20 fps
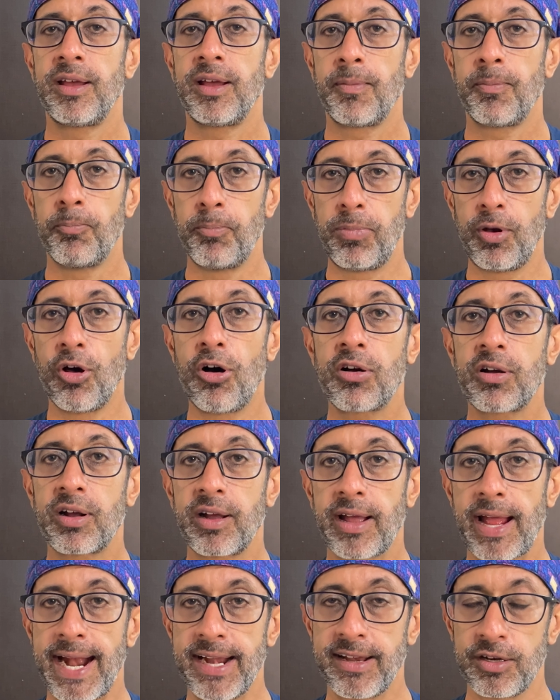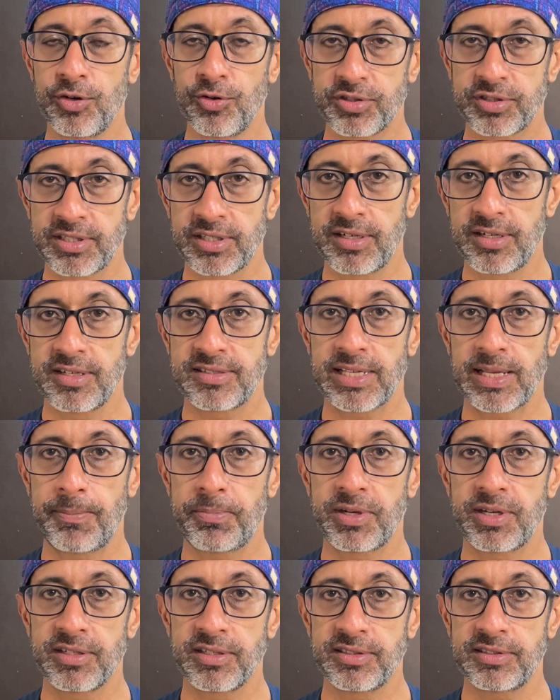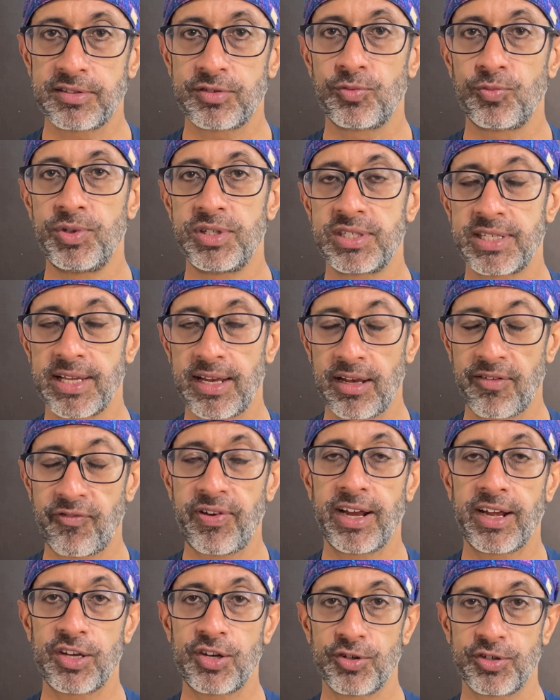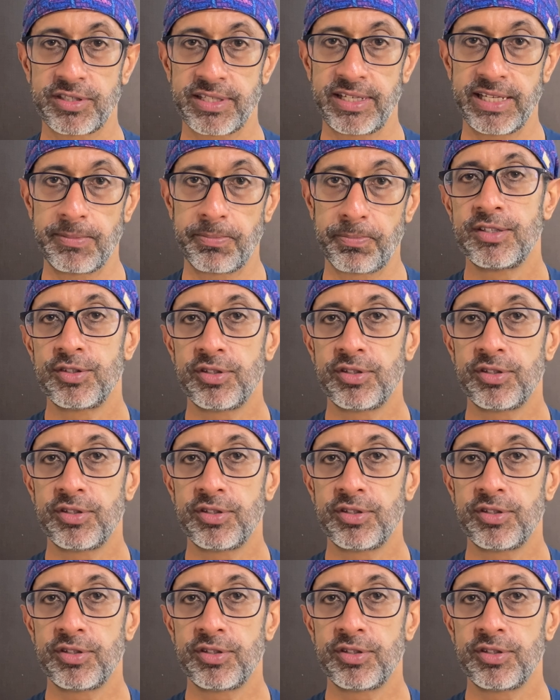block adenosine receptors, which can affect your sleep.